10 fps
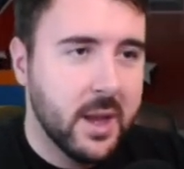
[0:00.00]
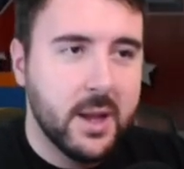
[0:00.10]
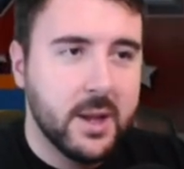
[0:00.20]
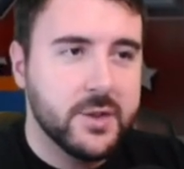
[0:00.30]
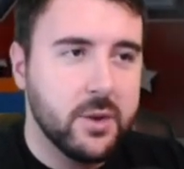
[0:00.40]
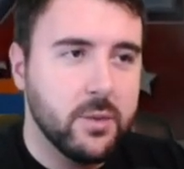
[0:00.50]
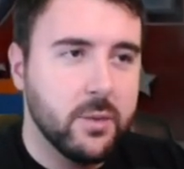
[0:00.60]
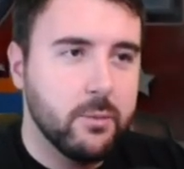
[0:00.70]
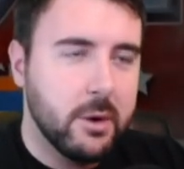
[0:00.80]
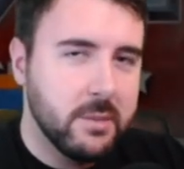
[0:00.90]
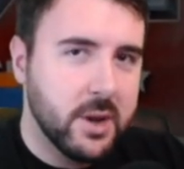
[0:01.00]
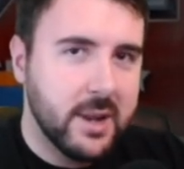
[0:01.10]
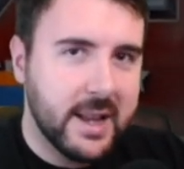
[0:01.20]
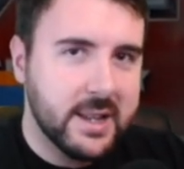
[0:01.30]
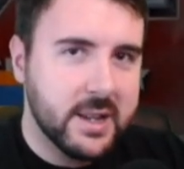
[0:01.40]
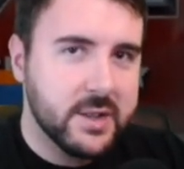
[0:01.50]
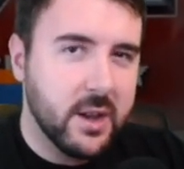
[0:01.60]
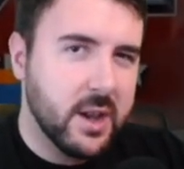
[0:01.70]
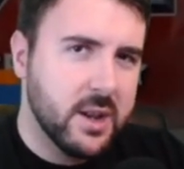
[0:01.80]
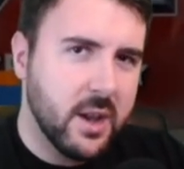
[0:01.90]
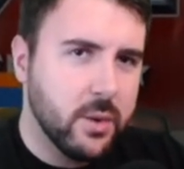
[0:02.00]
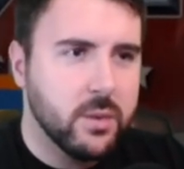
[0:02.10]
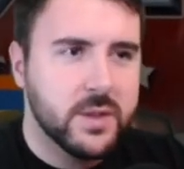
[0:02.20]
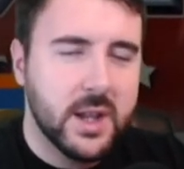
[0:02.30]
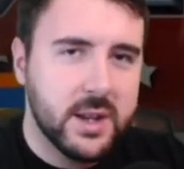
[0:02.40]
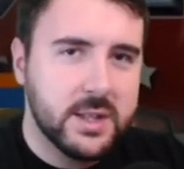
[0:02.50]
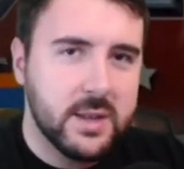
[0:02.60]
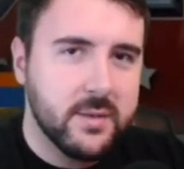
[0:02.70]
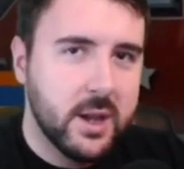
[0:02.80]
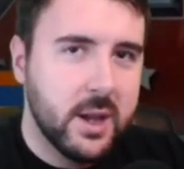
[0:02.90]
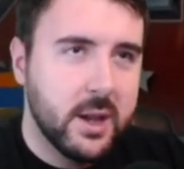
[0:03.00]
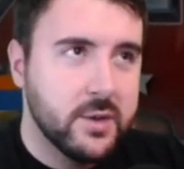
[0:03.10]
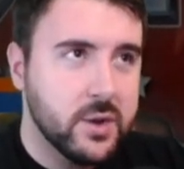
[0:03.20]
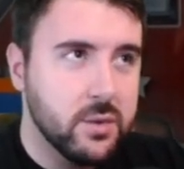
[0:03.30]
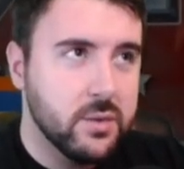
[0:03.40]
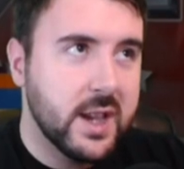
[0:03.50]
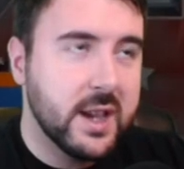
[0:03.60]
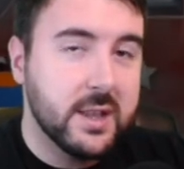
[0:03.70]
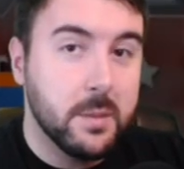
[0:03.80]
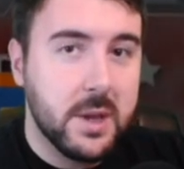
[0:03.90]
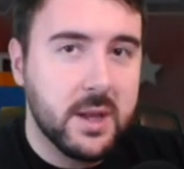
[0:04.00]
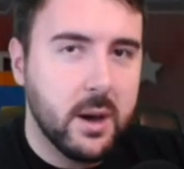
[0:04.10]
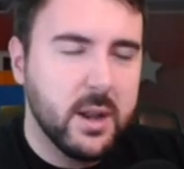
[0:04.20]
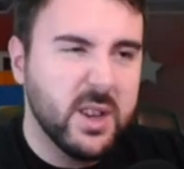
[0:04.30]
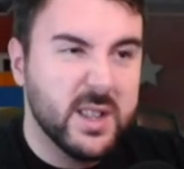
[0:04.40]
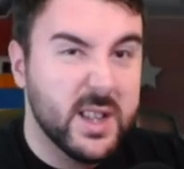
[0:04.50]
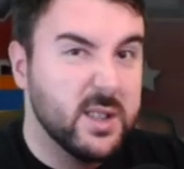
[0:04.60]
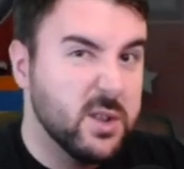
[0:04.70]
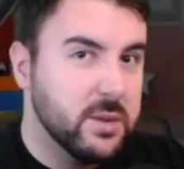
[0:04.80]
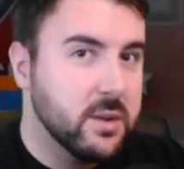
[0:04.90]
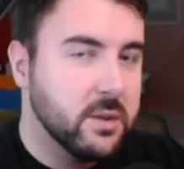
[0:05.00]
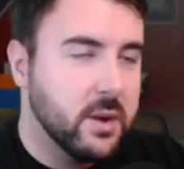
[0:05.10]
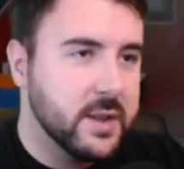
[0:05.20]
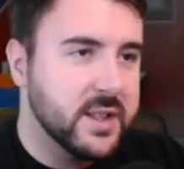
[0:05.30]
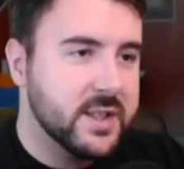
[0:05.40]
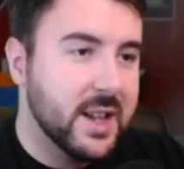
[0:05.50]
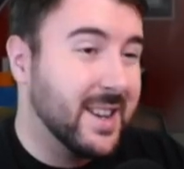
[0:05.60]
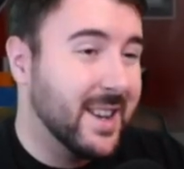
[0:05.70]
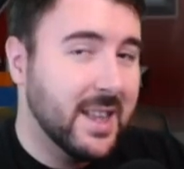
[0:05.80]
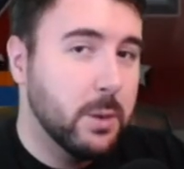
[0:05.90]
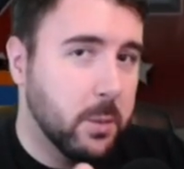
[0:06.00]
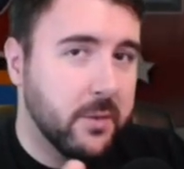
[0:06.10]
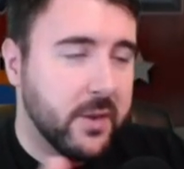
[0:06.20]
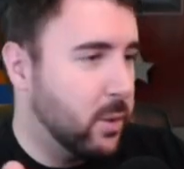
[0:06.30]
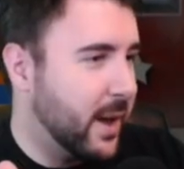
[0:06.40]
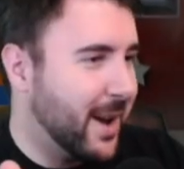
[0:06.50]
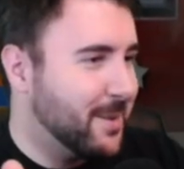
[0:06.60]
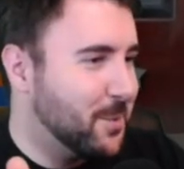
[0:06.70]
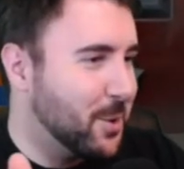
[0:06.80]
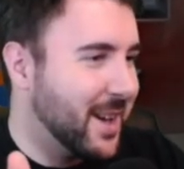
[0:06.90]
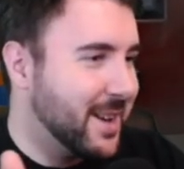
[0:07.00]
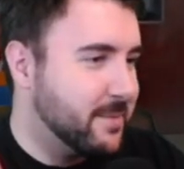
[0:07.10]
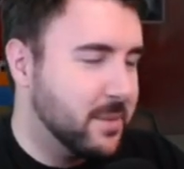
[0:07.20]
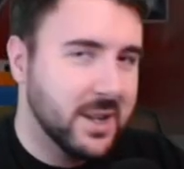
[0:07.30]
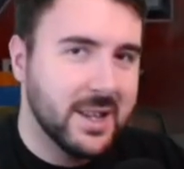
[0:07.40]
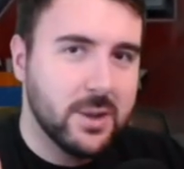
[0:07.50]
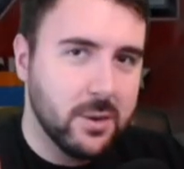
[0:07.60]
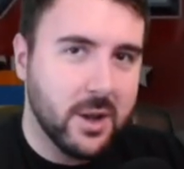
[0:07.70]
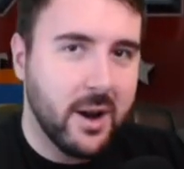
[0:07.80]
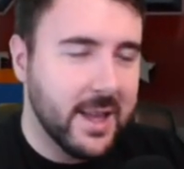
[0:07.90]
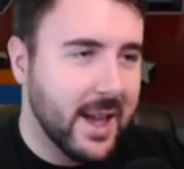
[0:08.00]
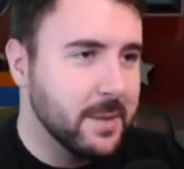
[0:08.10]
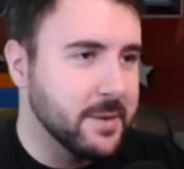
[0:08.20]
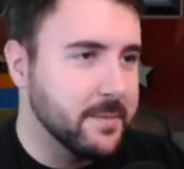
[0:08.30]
So Rumbelow landed as like another alternative to taking the big guy. You could take two little guys instead, and he will fill that one of that little guy element.